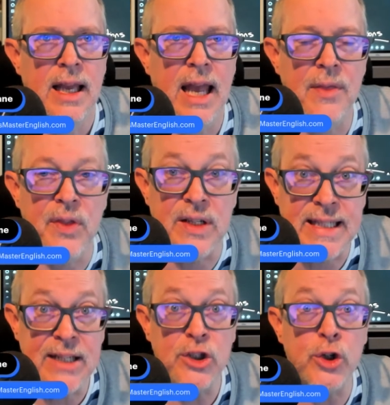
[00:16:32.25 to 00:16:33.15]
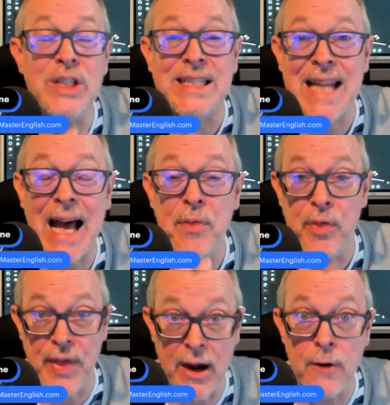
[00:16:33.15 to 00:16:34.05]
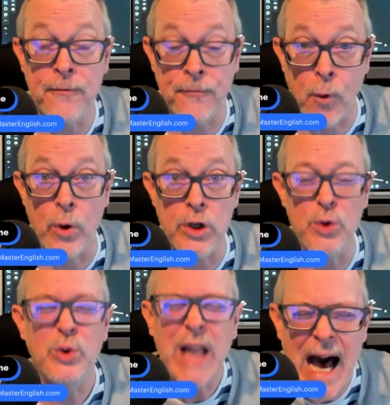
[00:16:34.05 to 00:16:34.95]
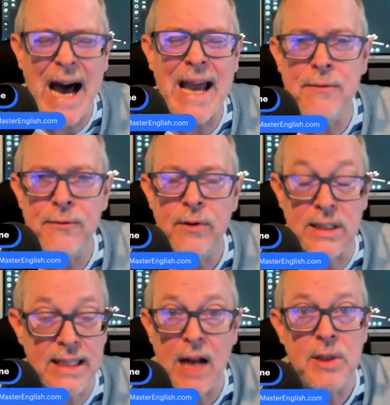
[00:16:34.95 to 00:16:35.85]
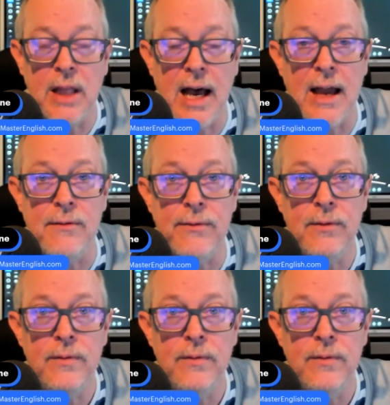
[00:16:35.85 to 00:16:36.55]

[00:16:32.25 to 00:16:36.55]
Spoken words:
and the teacher is not there for you live, it's got to be live.